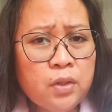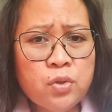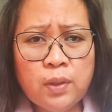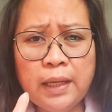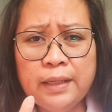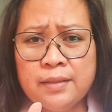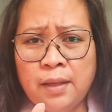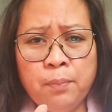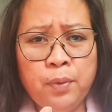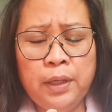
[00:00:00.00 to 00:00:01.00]
July,
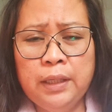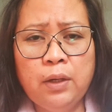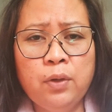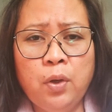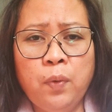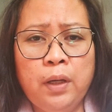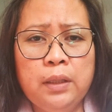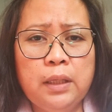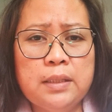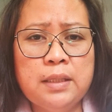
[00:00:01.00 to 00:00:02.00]
December, hindi ako
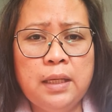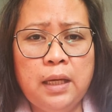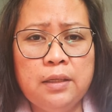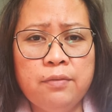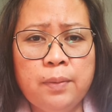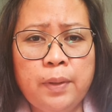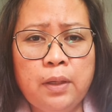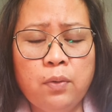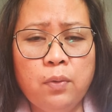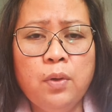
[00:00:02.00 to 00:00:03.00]
nag-quarantine kasi negative
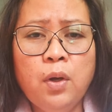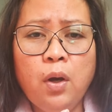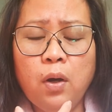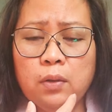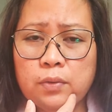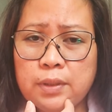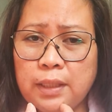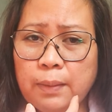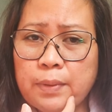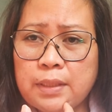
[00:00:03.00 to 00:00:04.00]
naman ako. Although
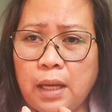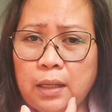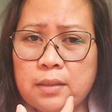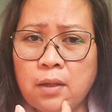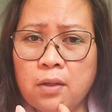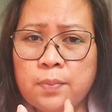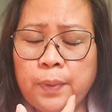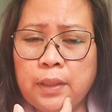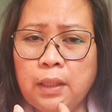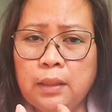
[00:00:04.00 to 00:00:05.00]
sinabi sa akin sa
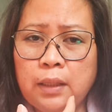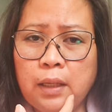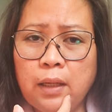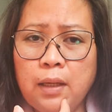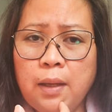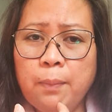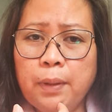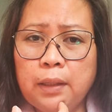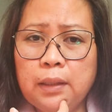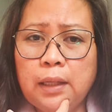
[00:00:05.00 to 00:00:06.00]
hospital na
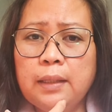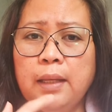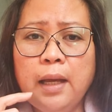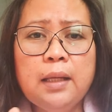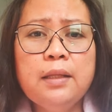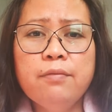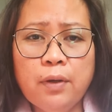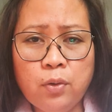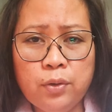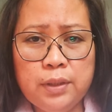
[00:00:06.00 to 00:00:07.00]
pag nag-negative
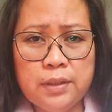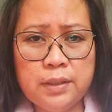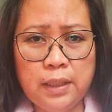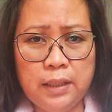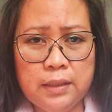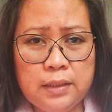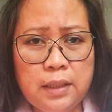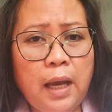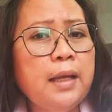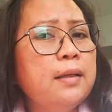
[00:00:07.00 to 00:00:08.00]
ako this
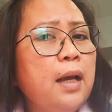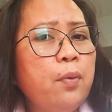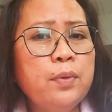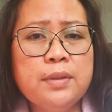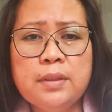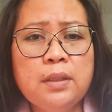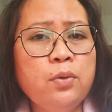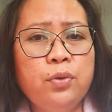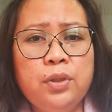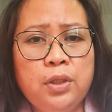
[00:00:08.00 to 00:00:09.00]
test, I will still
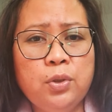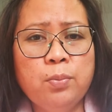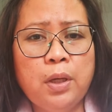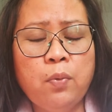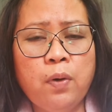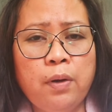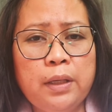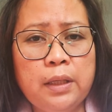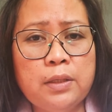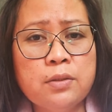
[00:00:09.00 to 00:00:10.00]
continue my
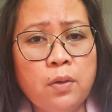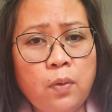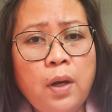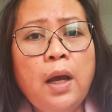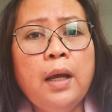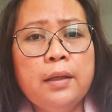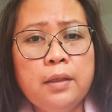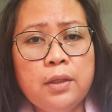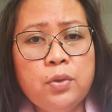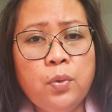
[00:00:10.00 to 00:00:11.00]
quarantine. So,
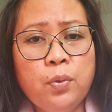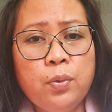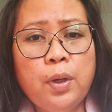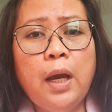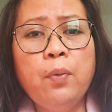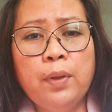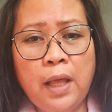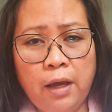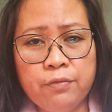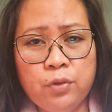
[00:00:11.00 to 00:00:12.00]
that I
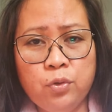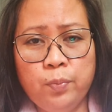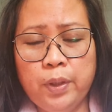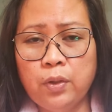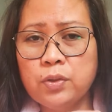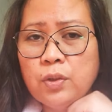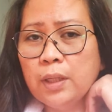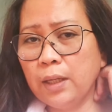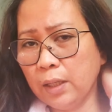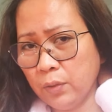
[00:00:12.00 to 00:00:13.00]
will have to do because
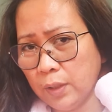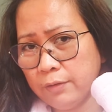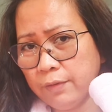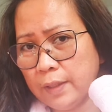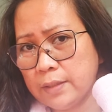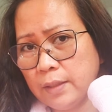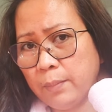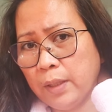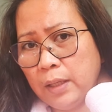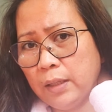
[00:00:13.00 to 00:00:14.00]
yun ang advice
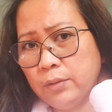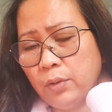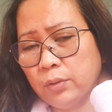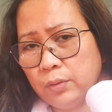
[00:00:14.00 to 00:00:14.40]
ng mga